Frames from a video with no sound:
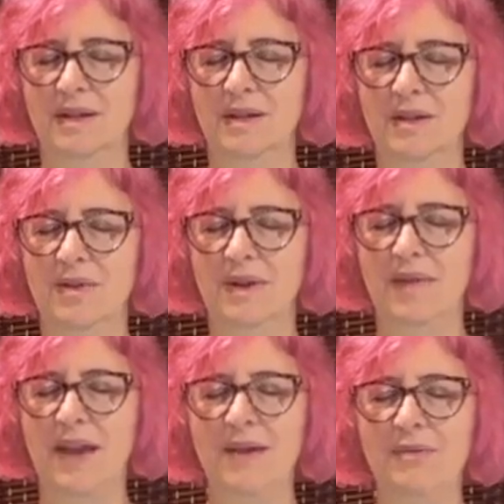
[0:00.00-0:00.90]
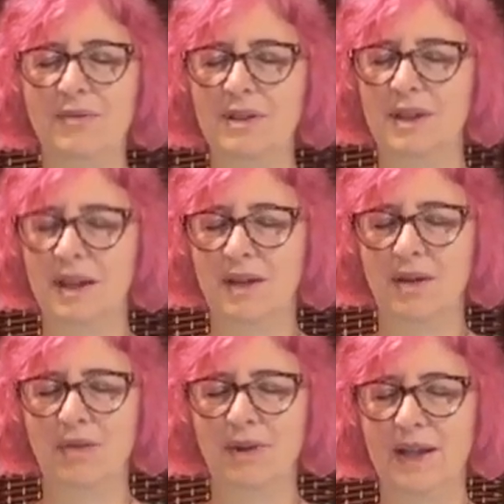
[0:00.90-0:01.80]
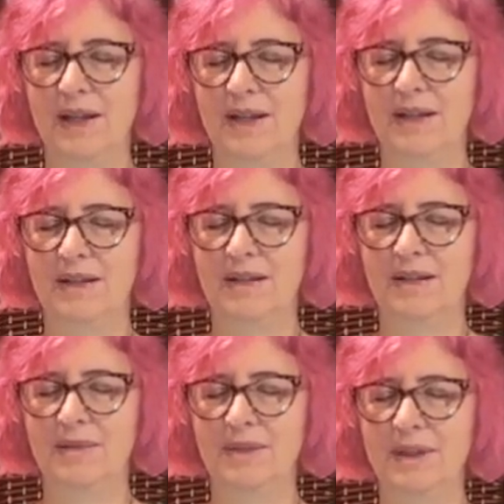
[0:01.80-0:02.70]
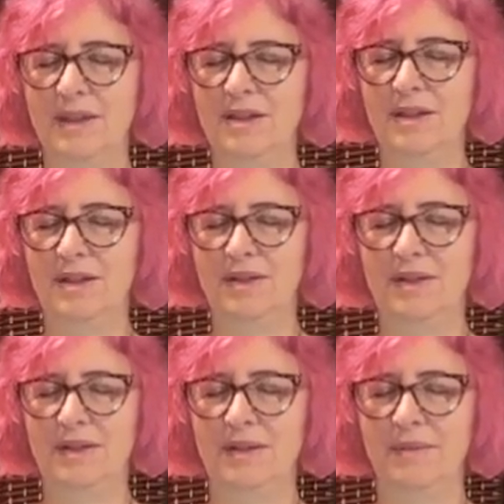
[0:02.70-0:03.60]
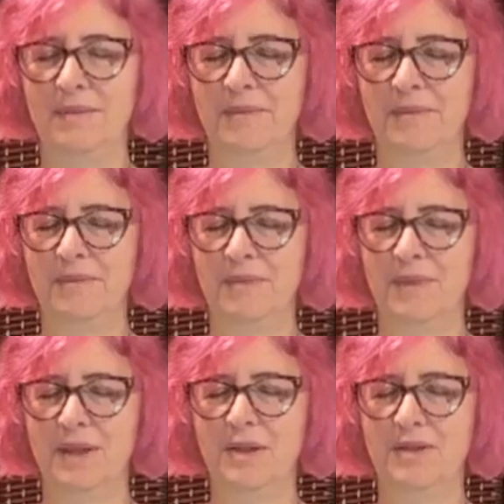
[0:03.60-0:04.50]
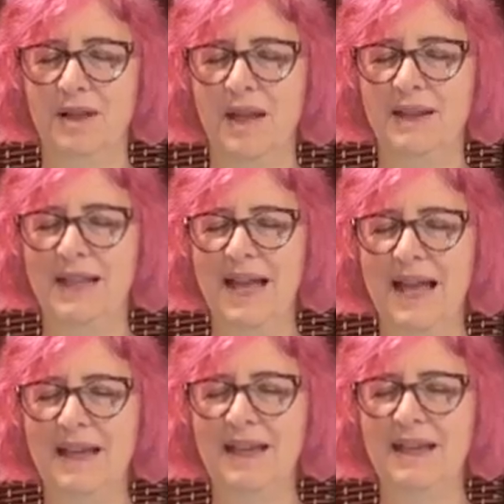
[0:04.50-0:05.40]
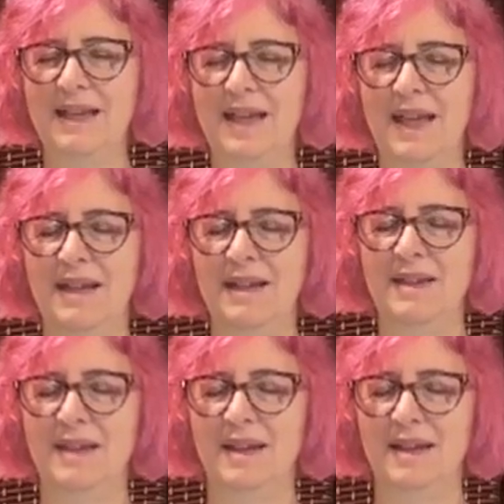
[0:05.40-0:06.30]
You have everything already within you. You're not lacking anything.